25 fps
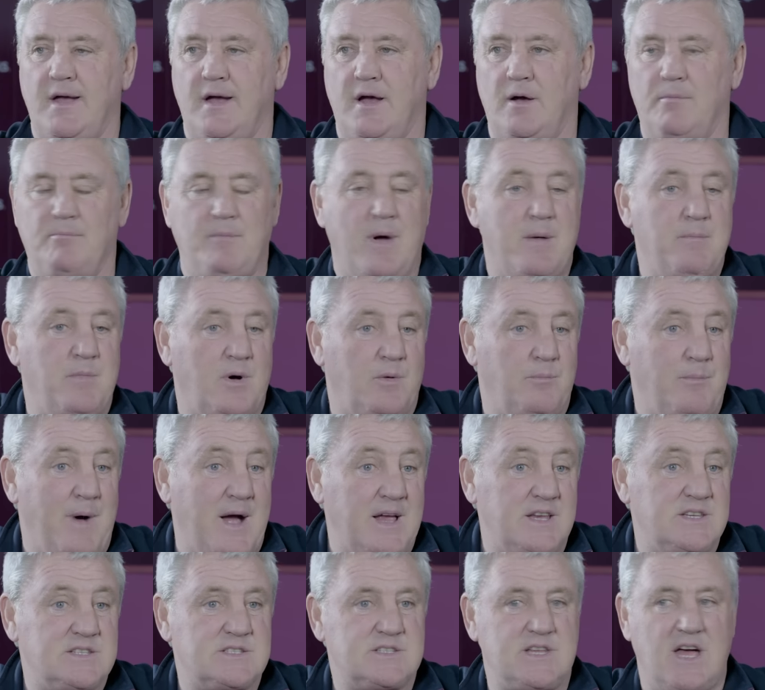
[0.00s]
a member of
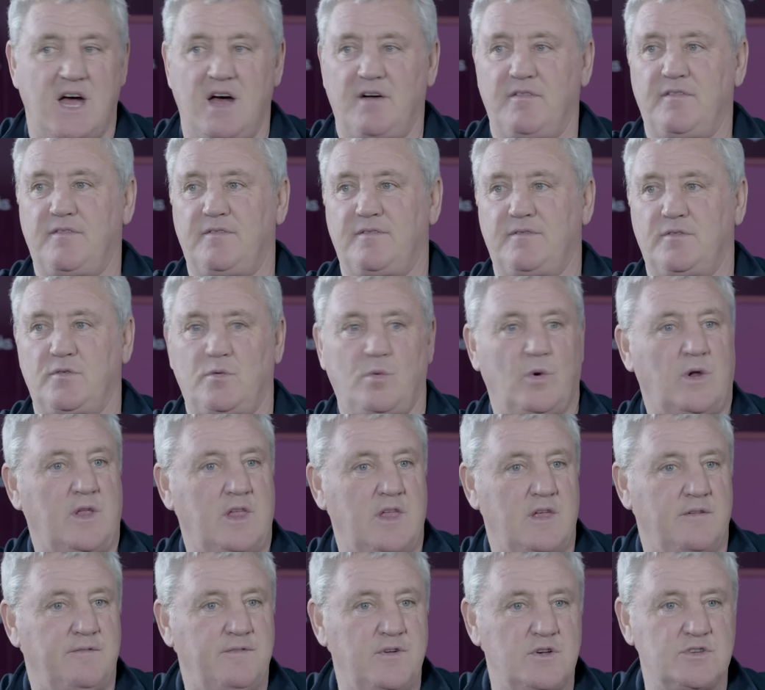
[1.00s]
my staff, whether
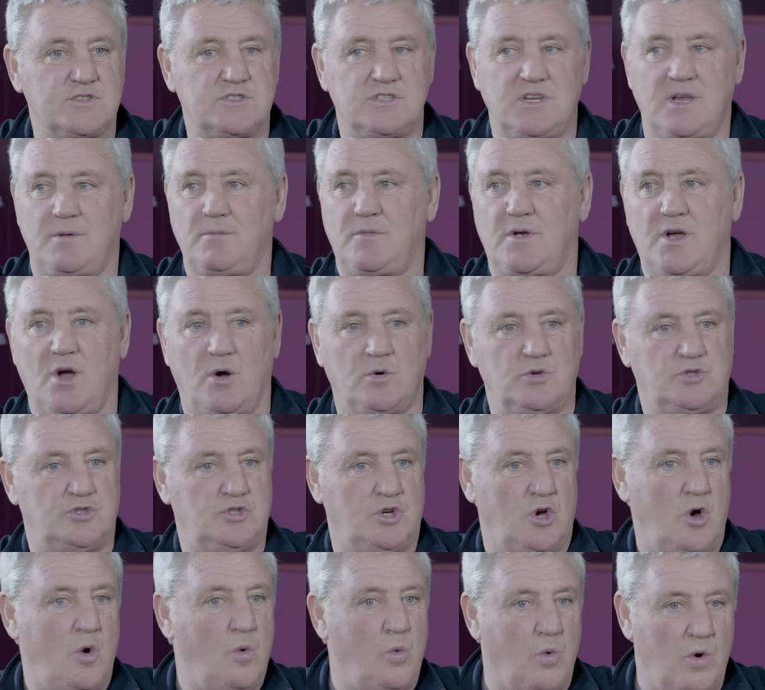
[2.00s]
you're a first team
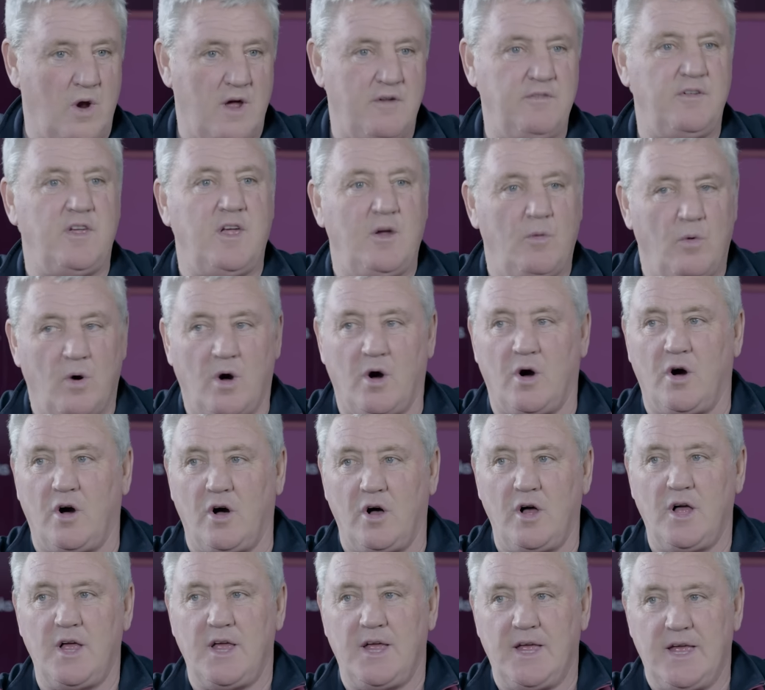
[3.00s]
coach, wherever you
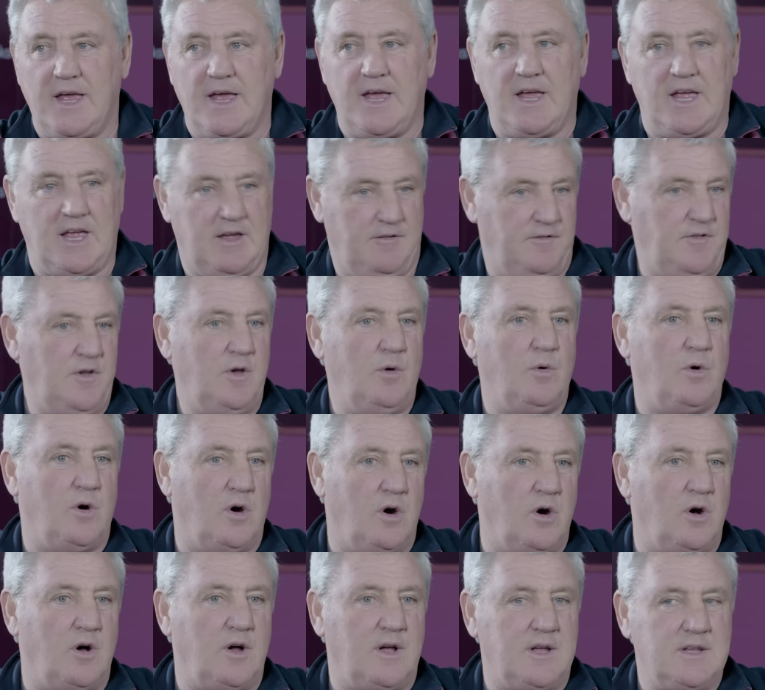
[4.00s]
are, if you
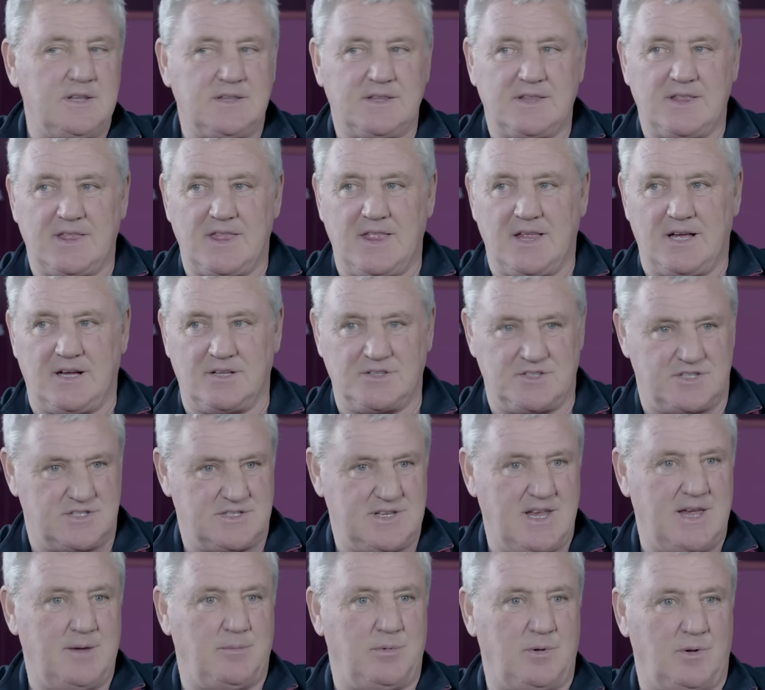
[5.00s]
are
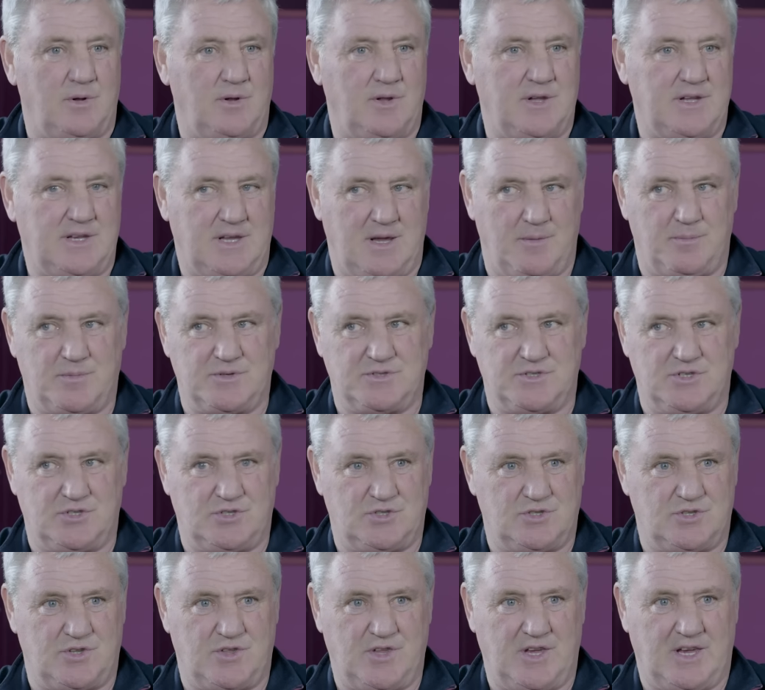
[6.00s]
unstable in your
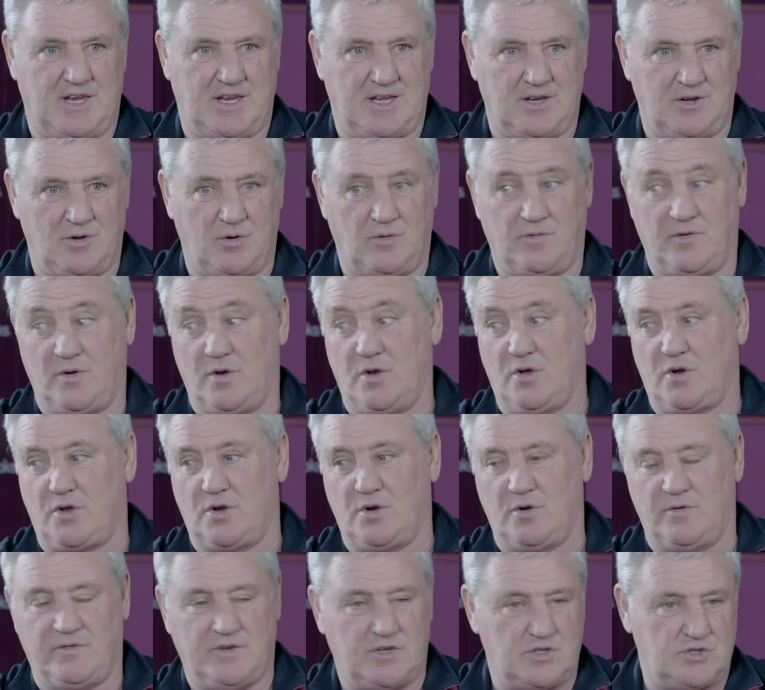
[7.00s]
position, thinking over,
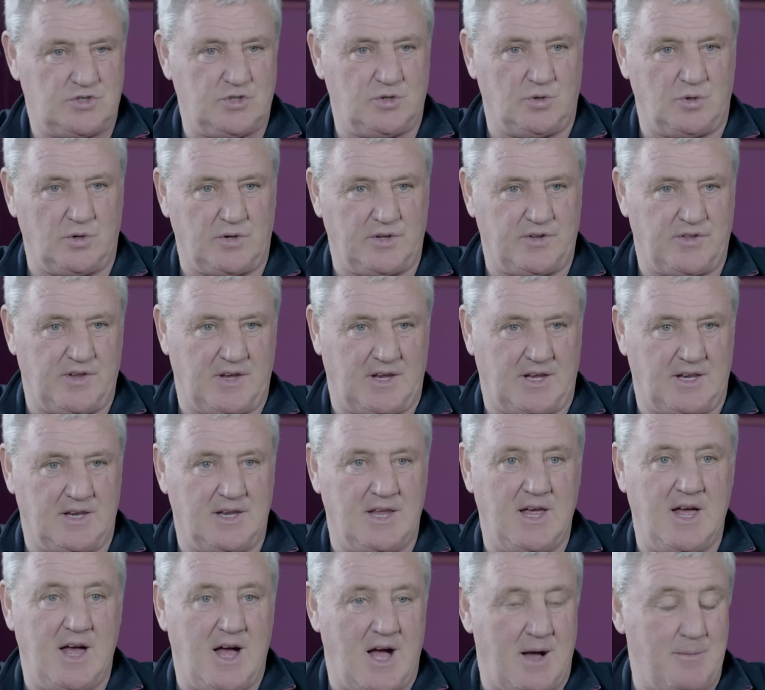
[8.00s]
looking over your shoulder,
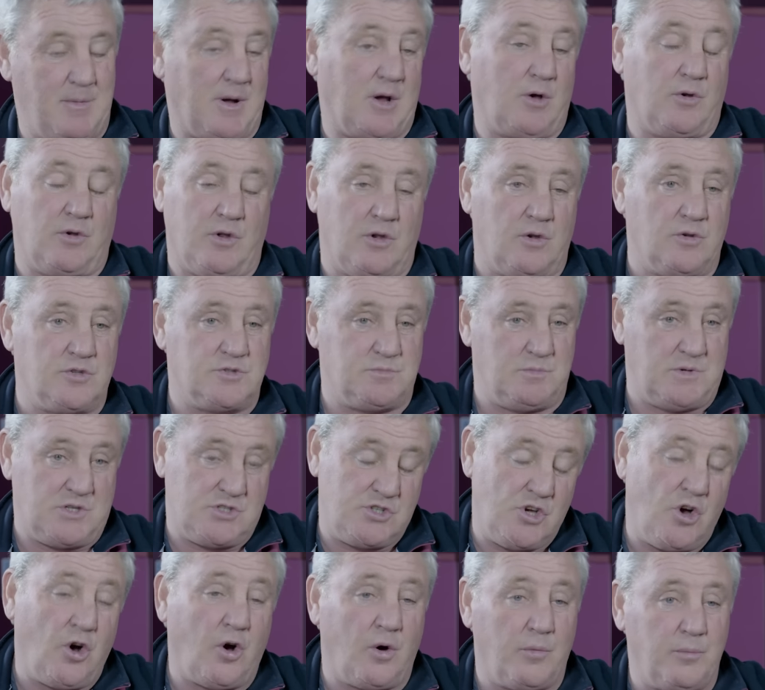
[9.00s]
thinking, am I going to lose my
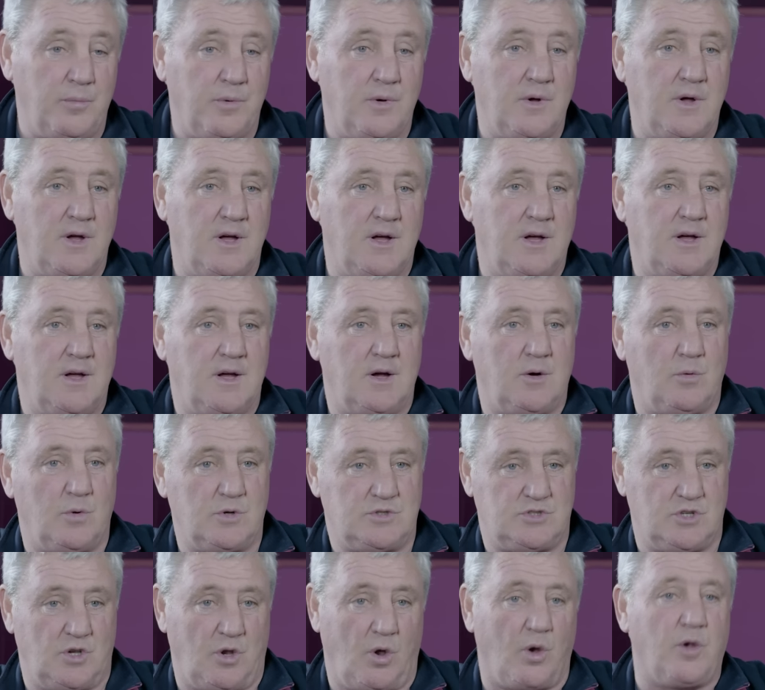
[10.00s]
job?
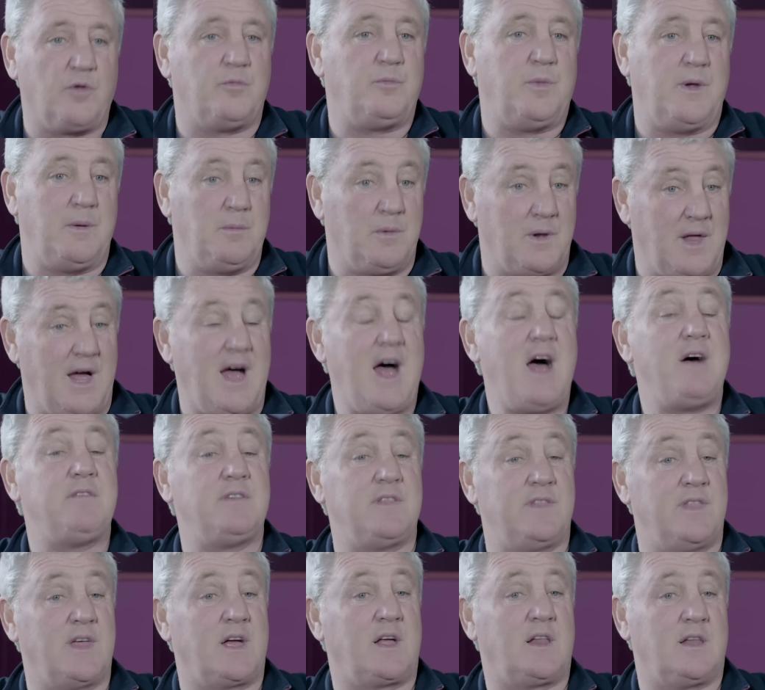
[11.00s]
Which a lot of people have
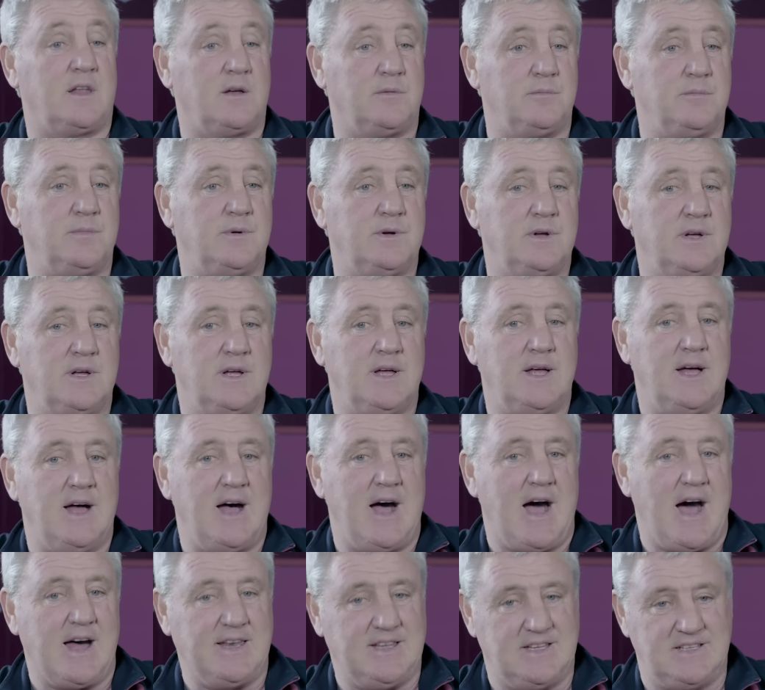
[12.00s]
in the club
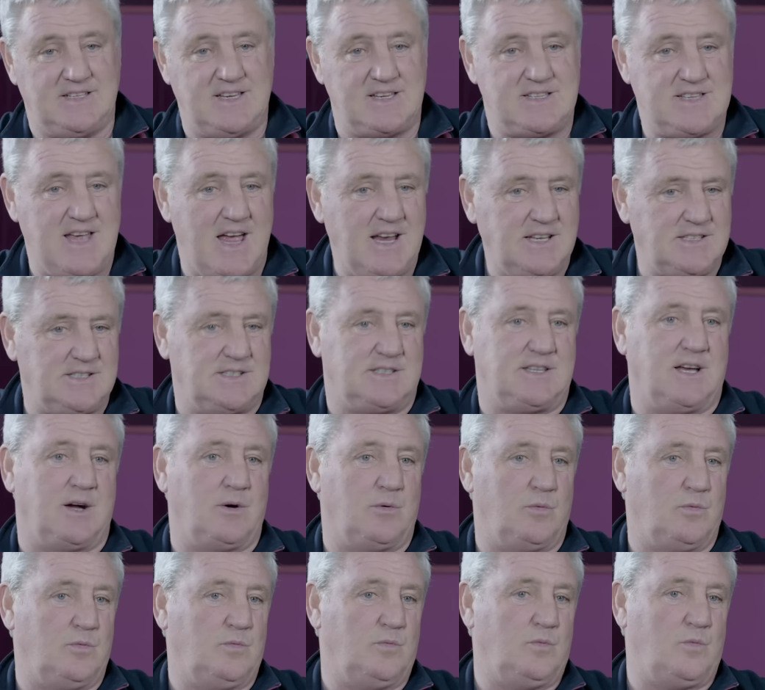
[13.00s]
and I detected
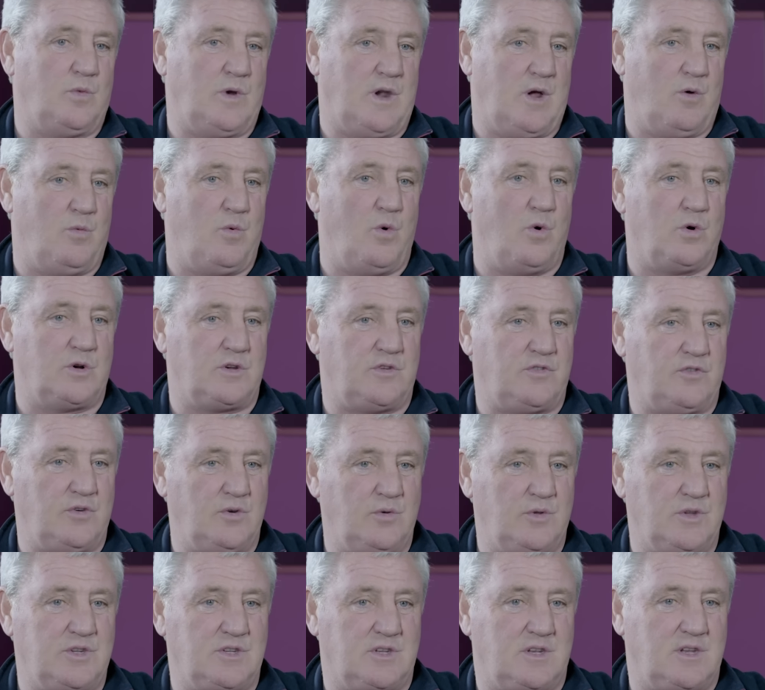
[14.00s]
that when I walked
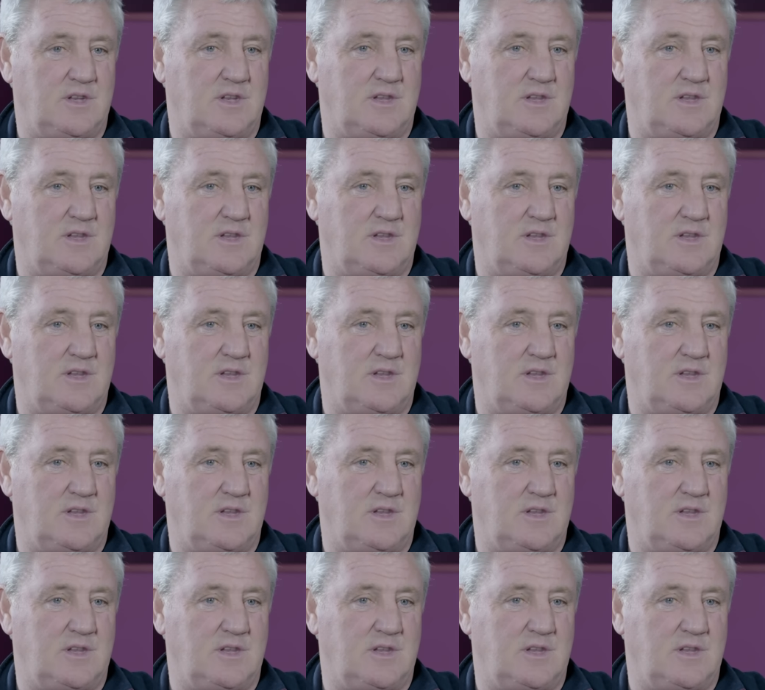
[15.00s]
through the,